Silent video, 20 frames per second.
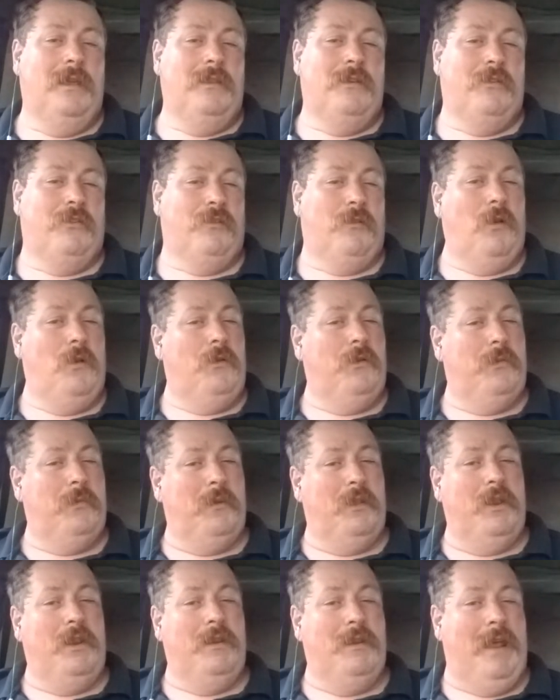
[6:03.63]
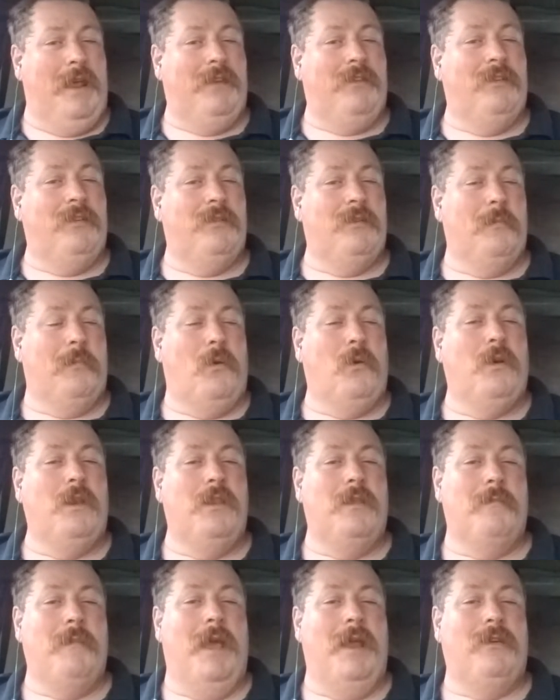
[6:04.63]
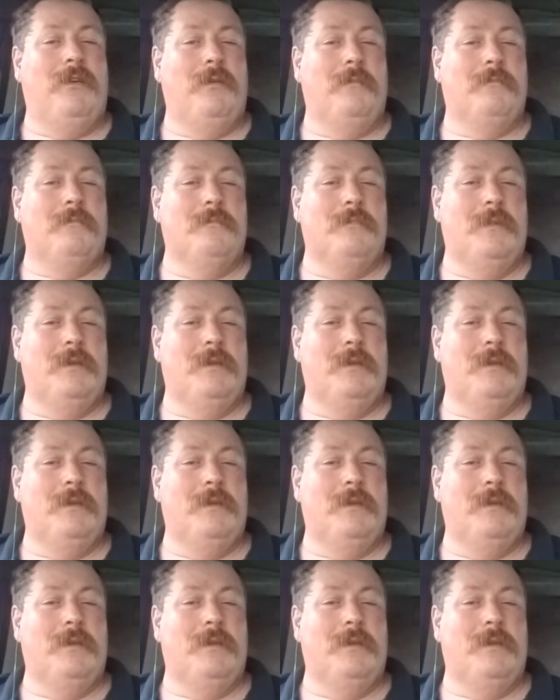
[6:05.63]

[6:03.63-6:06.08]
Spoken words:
There's supposedly, that's the point of the magic